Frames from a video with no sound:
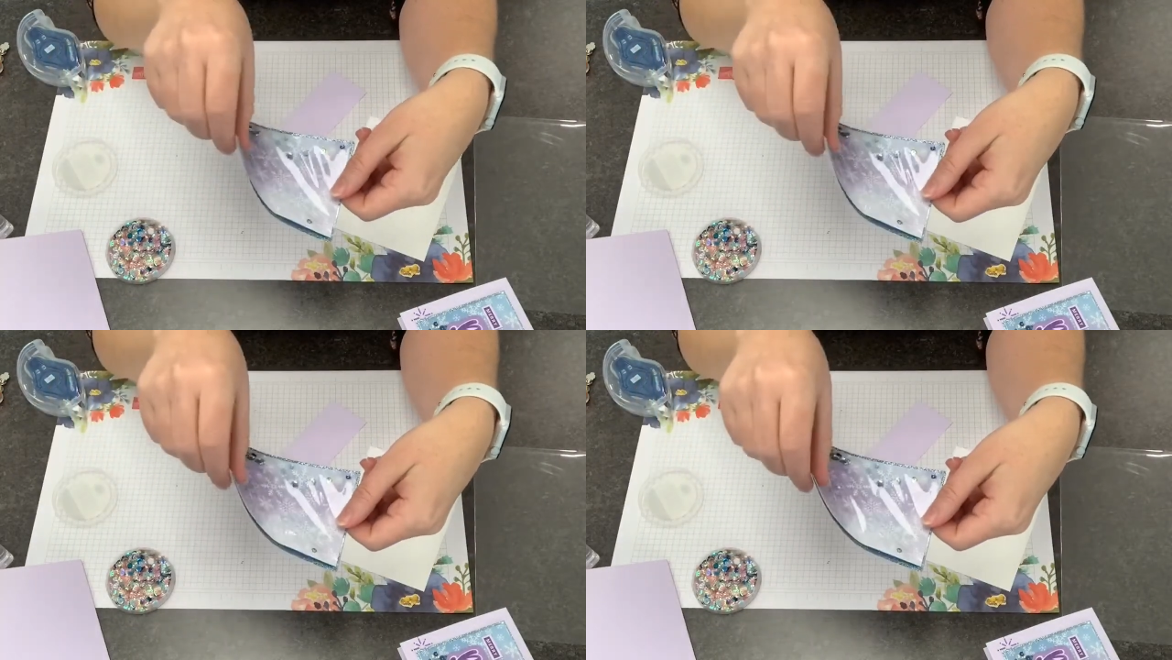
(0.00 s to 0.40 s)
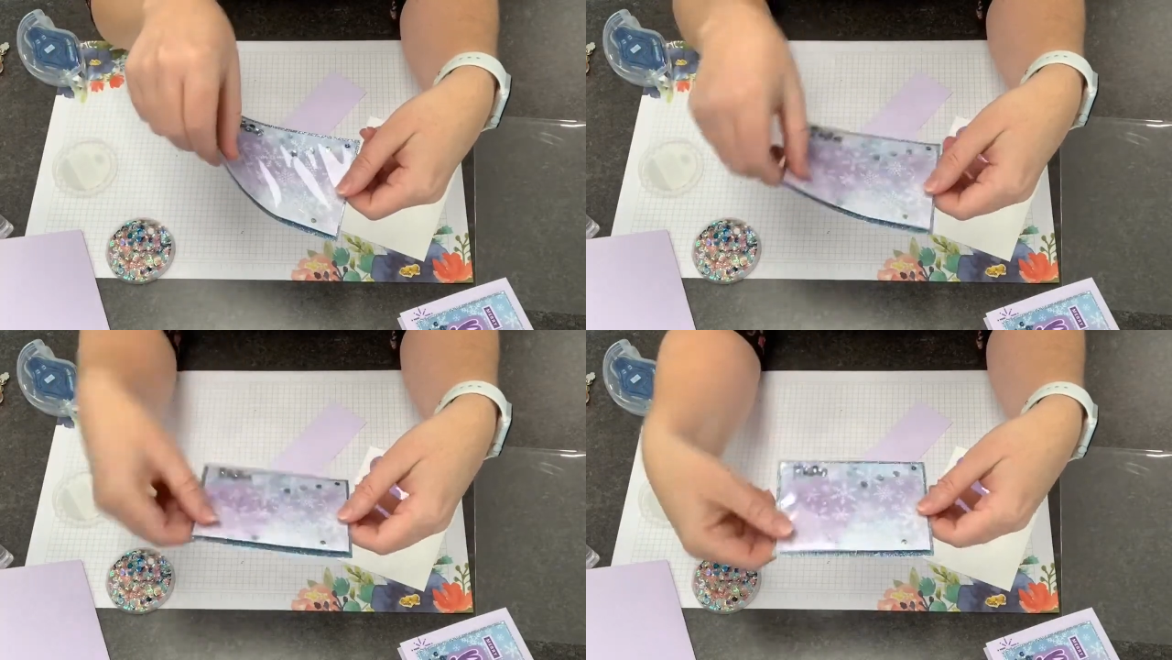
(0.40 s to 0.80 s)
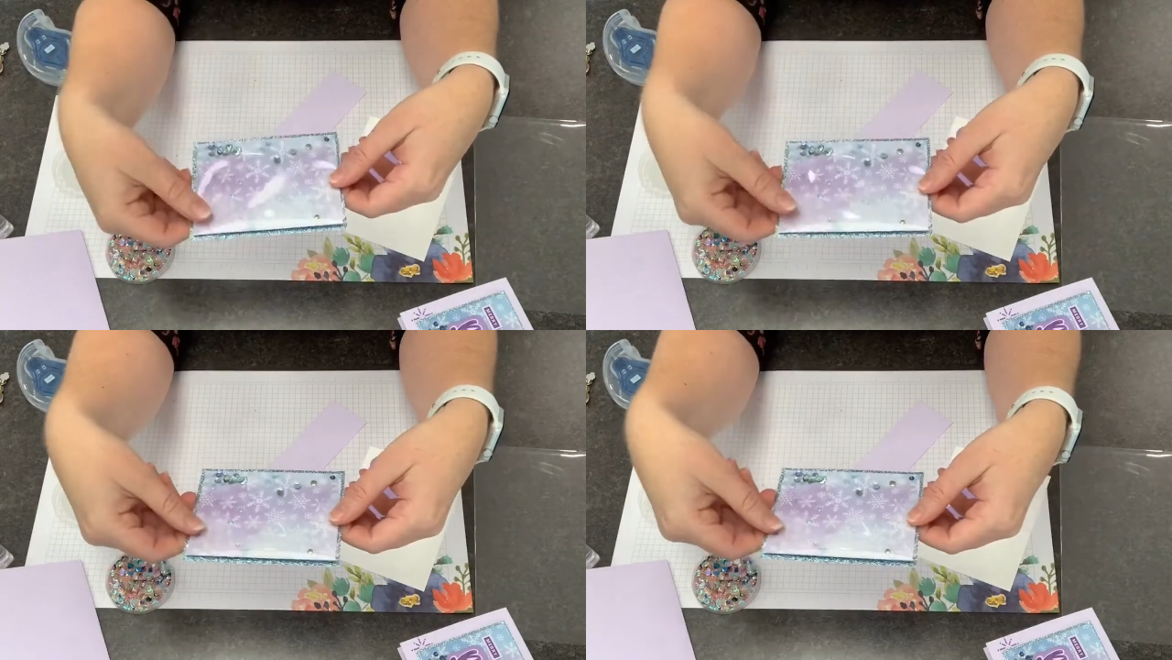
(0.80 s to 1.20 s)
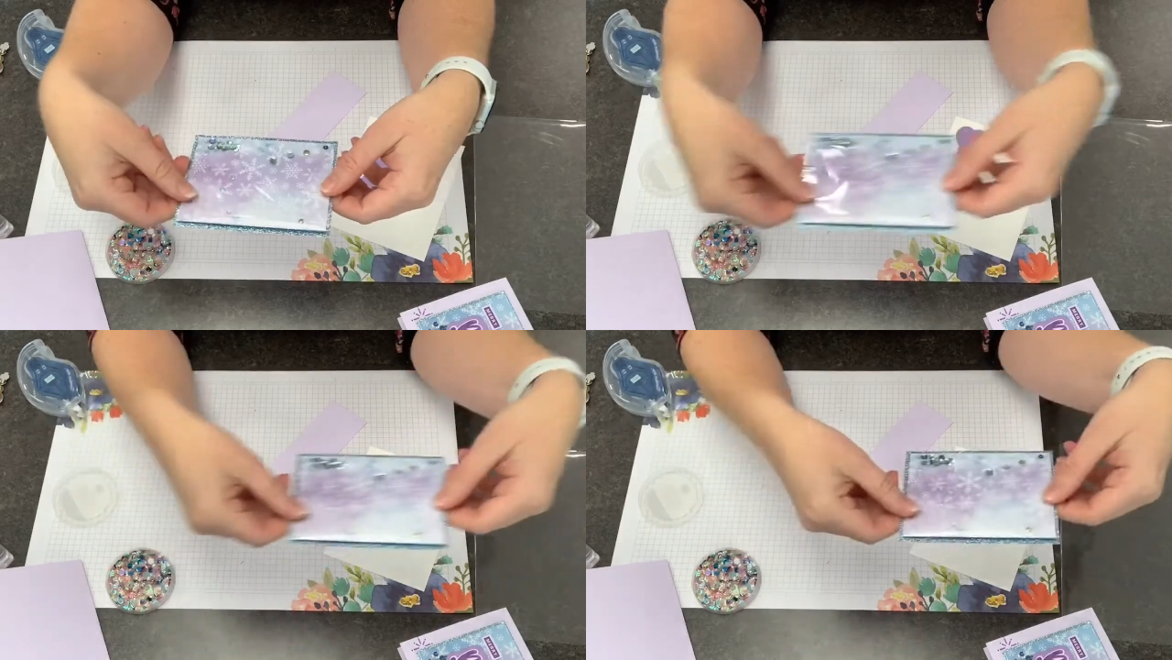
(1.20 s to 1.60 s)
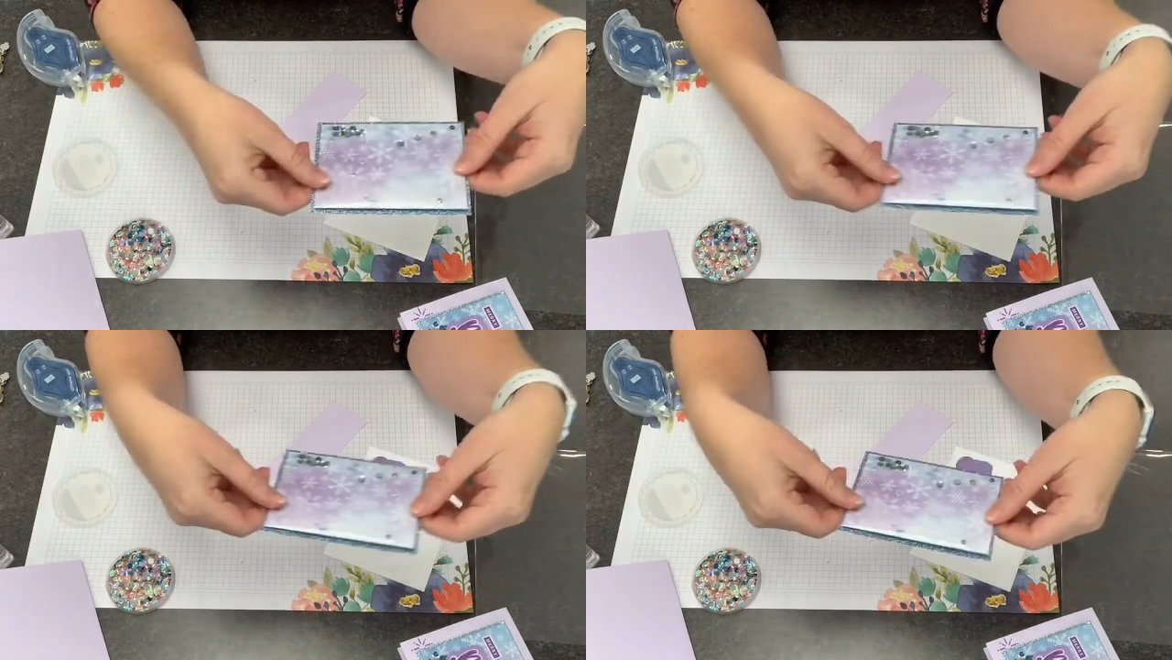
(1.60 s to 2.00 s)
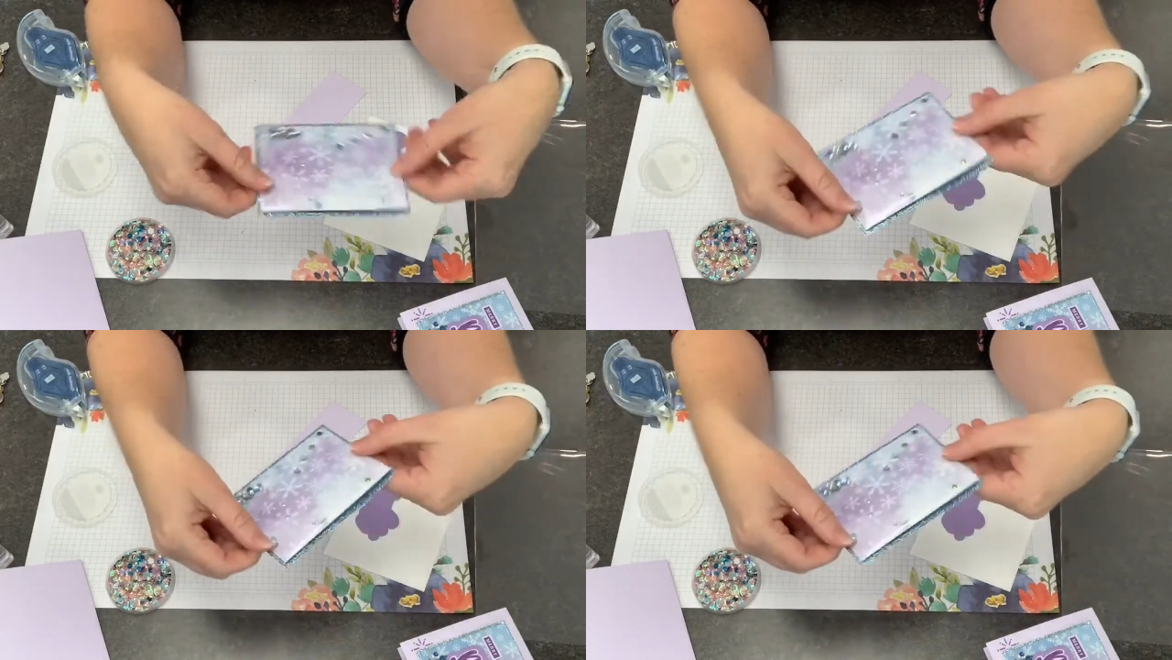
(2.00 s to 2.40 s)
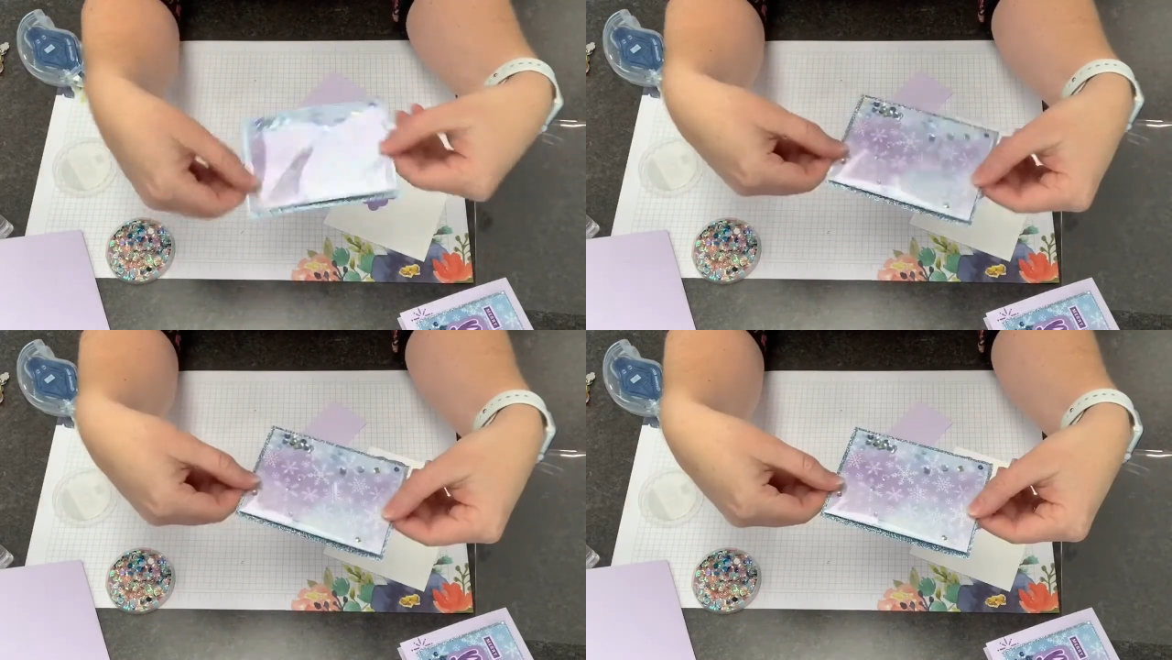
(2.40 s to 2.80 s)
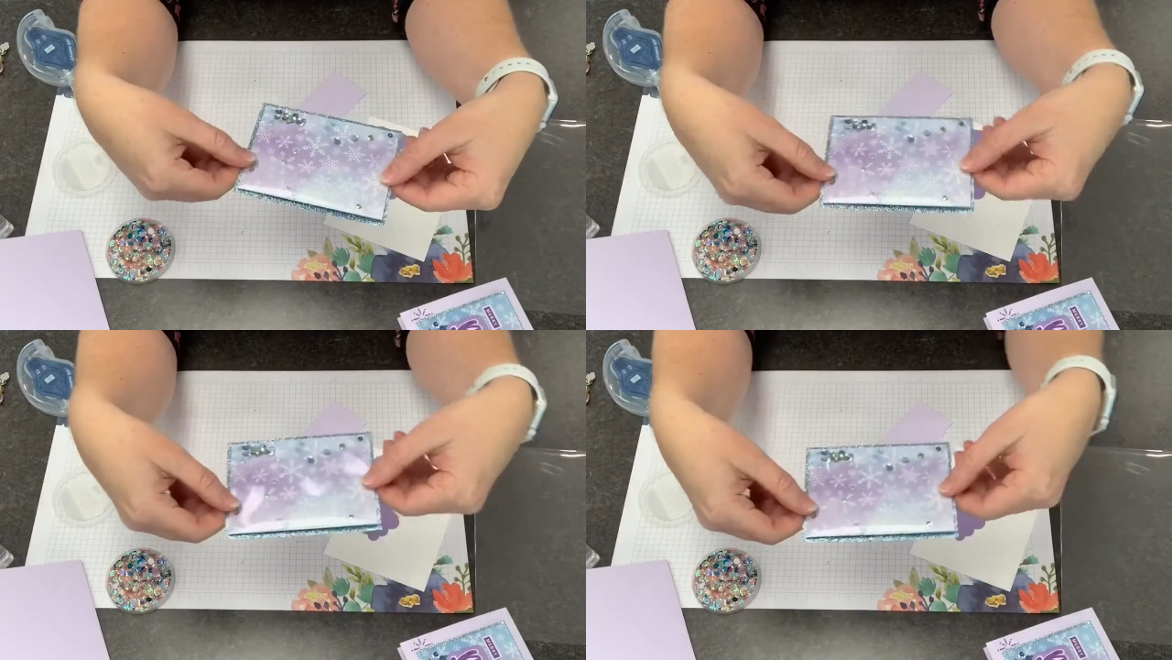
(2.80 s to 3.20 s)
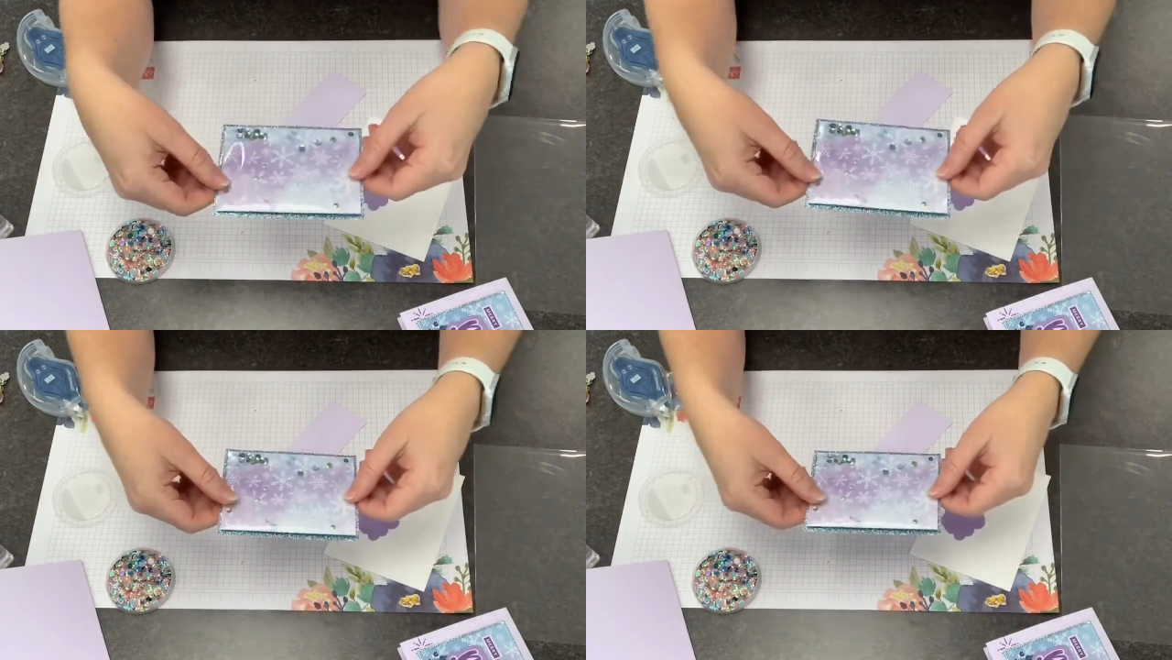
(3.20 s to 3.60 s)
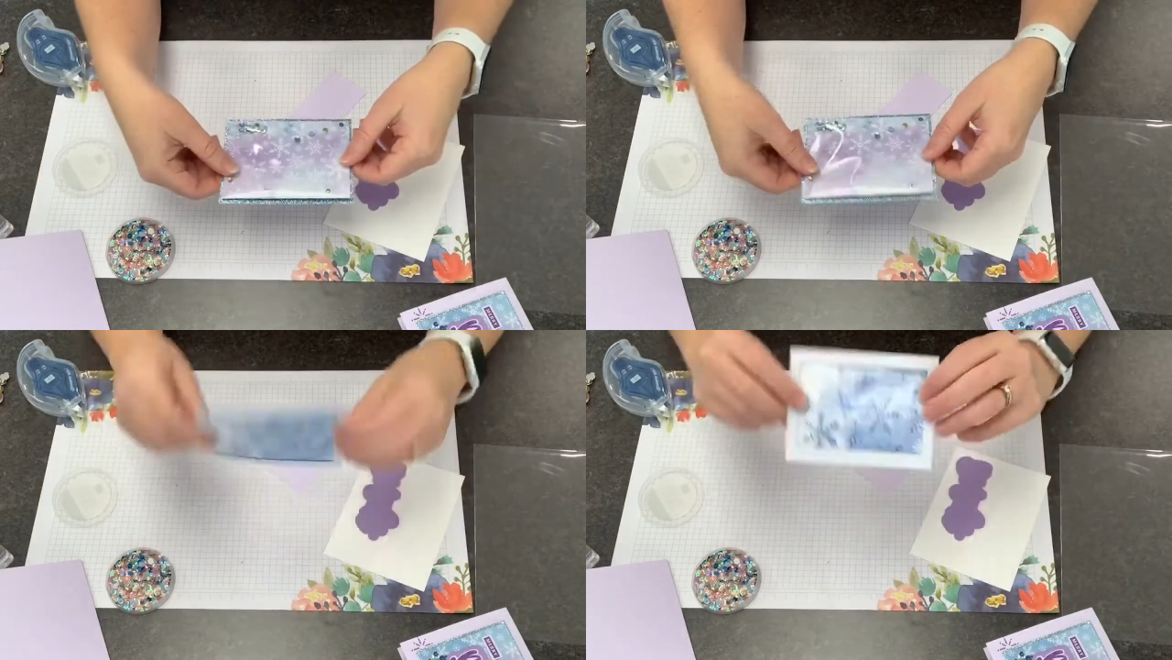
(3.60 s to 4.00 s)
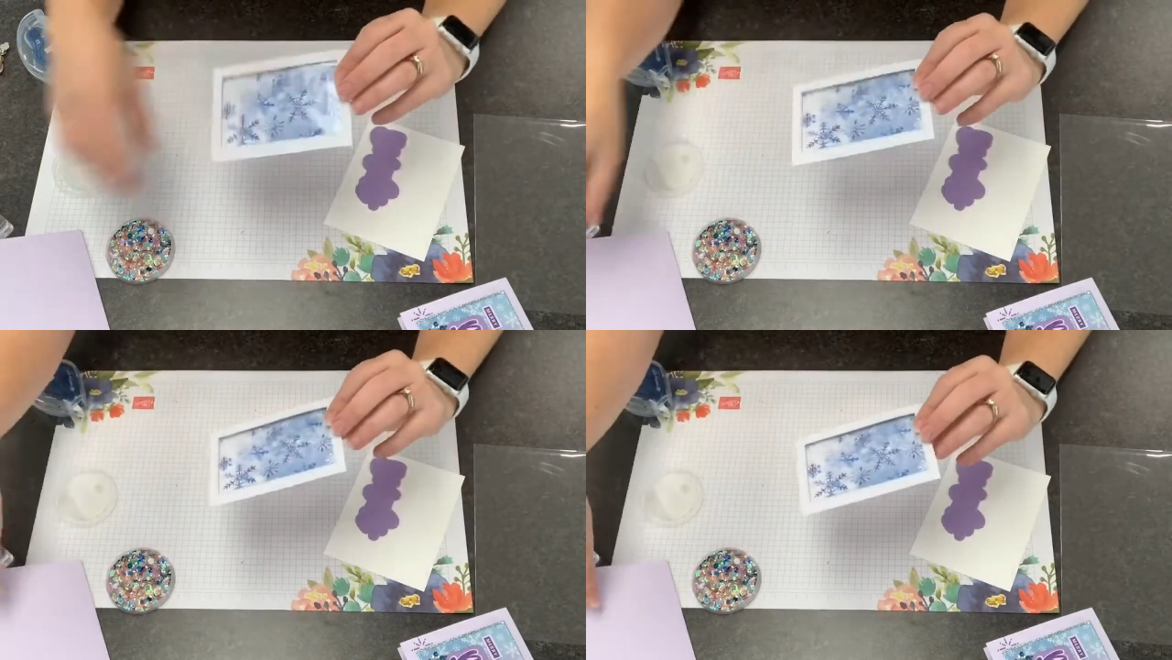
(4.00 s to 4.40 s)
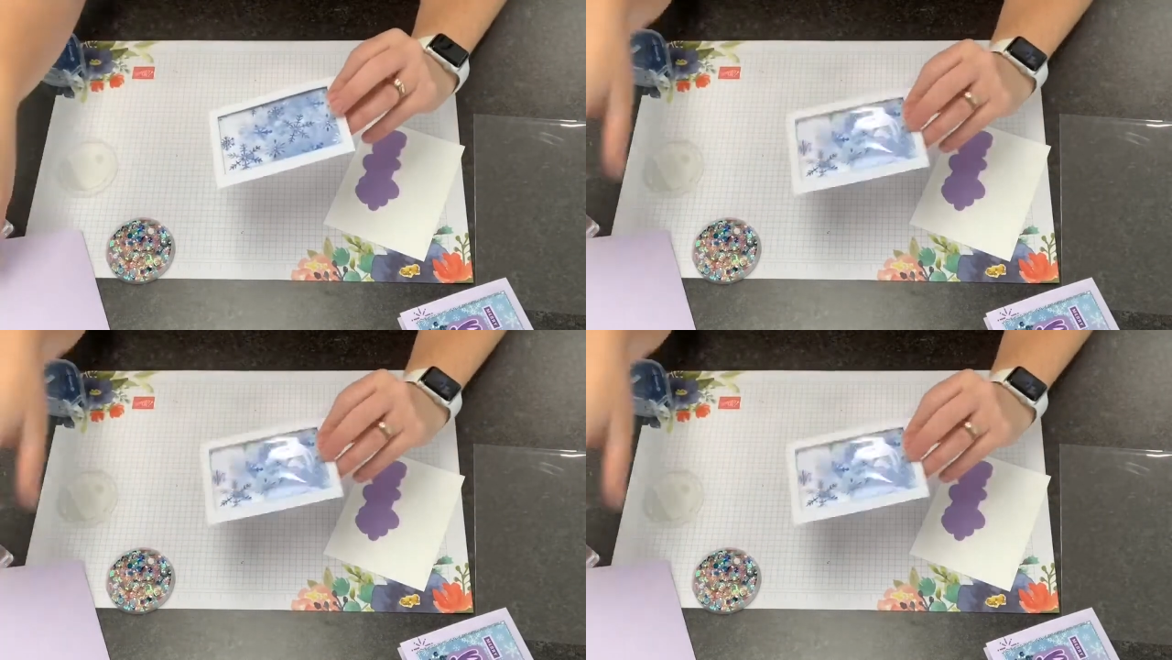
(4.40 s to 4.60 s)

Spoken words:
[unreadable: no face in view]